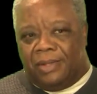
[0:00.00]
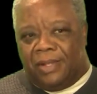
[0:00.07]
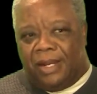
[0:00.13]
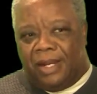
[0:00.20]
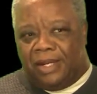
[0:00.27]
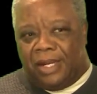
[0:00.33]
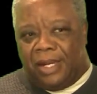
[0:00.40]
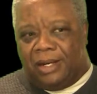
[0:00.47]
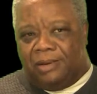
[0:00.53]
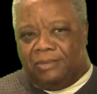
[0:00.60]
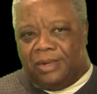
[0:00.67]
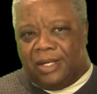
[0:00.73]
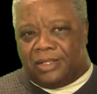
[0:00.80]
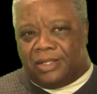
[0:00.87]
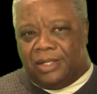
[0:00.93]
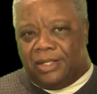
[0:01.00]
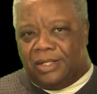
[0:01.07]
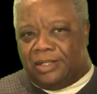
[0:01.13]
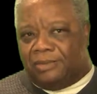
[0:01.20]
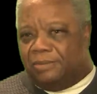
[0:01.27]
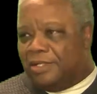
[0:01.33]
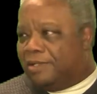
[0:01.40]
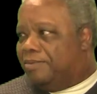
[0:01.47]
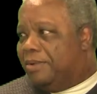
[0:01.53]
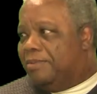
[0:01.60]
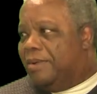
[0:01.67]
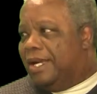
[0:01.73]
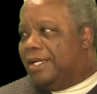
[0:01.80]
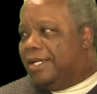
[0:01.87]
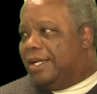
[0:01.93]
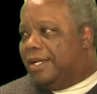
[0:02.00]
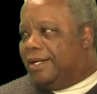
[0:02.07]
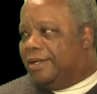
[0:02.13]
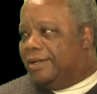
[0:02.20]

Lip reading: I got up and I said, this must be my day.